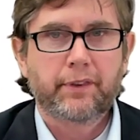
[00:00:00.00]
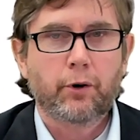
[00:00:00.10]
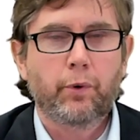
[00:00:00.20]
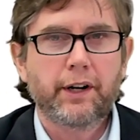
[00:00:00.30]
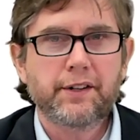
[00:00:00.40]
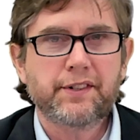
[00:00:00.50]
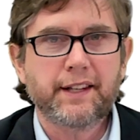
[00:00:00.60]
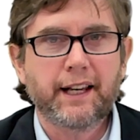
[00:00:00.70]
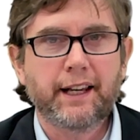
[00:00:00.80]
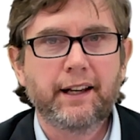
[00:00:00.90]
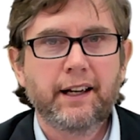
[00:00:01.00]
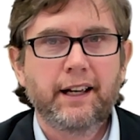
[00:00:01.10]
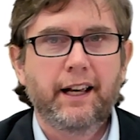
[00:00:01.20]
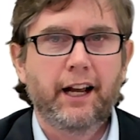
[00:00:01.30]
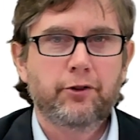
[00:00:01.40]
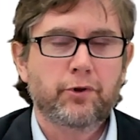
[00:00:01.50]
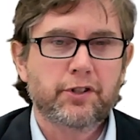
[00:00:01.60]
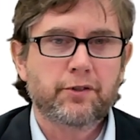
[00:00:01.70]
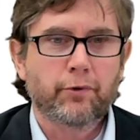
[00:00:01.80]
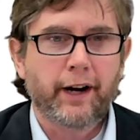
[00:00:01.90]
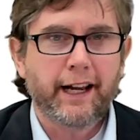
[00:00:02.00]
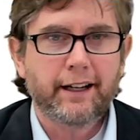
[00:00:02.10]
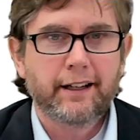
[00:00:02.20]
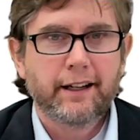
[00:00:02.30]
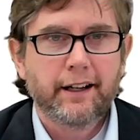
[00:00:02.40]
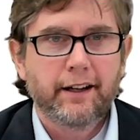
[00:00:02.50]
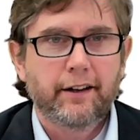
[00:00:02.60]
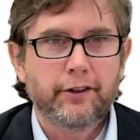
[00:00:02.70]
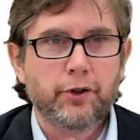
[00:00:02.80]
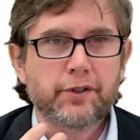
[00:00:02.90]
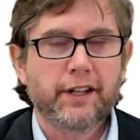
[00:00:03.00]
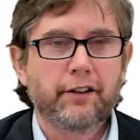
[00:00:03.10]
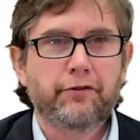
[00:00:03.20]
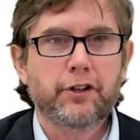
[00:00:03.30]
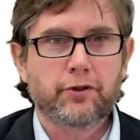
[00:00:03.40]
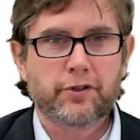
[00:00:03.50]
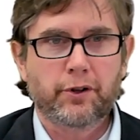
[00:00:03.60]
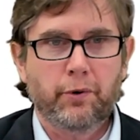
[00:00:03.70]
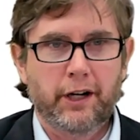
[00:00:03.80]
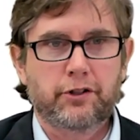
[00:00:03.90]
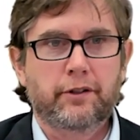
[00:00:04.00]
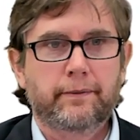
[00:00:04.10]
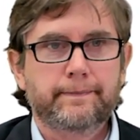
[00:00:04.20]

What is the interest rate using the Fisher's equation?